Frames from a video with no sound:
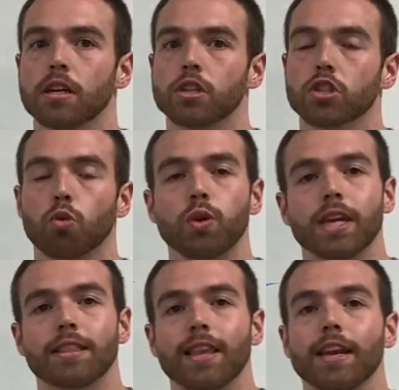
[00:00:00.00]
So we
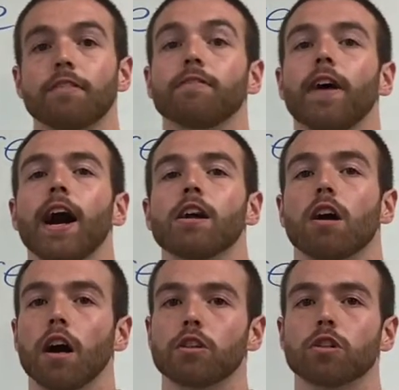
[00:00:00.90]
can light a
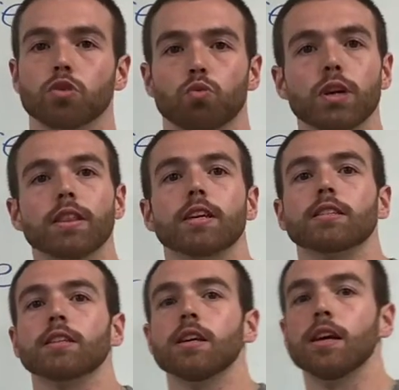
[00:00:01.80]
fire under us with
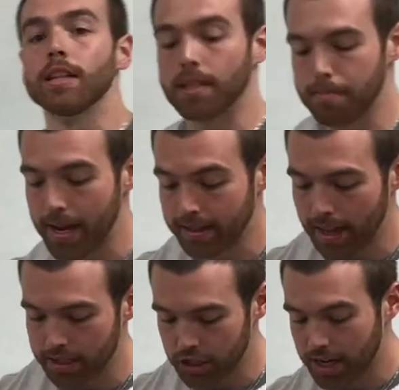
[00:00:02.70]
this to make
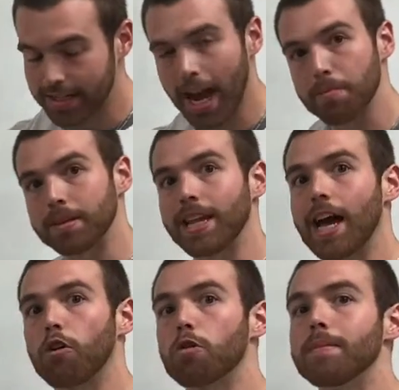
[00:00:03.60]
that change happen
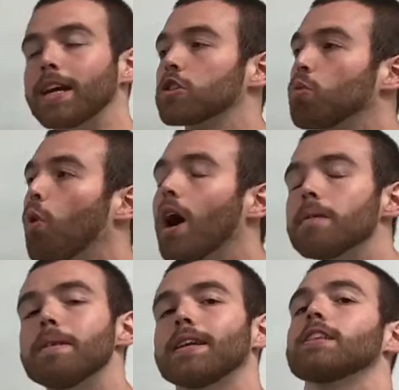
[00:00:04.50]
now or make us want
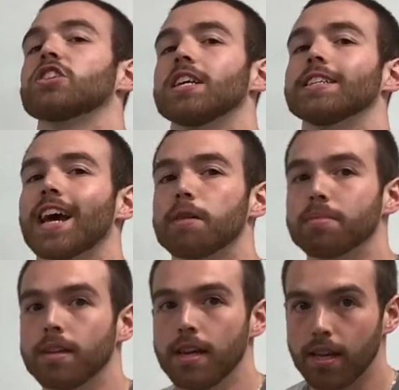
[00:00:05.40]
to make the change
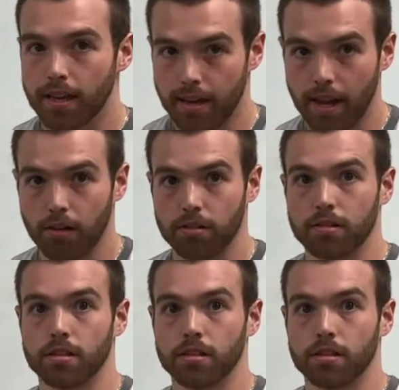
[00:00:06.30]
happen now.